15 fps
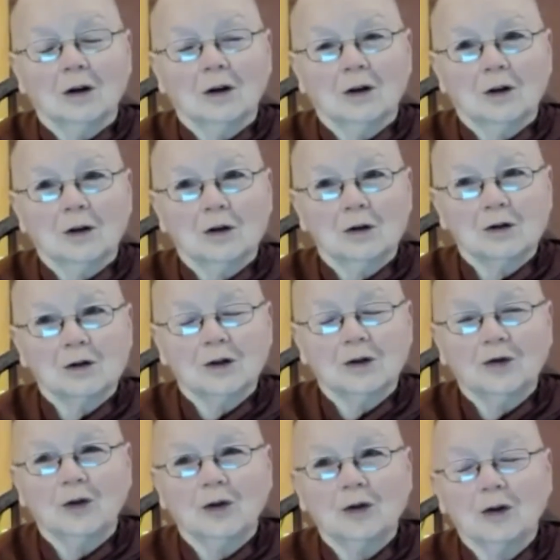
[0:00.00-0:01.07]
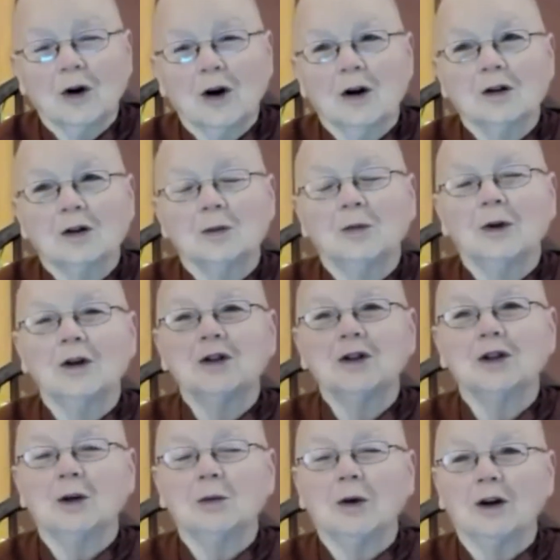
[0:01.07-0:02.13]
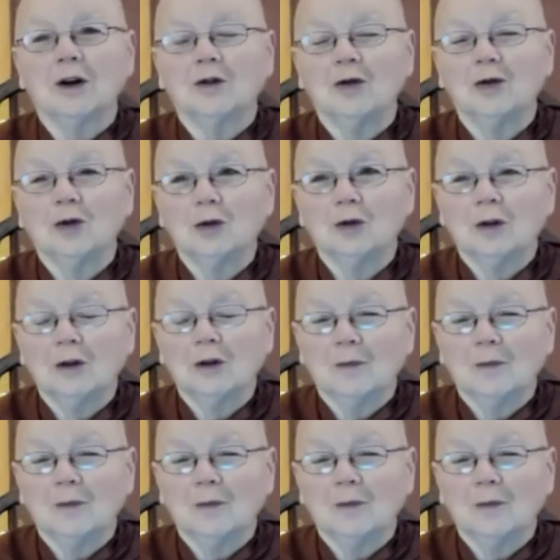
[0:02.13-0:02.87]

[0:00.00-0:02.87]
There's a further contemplation about food.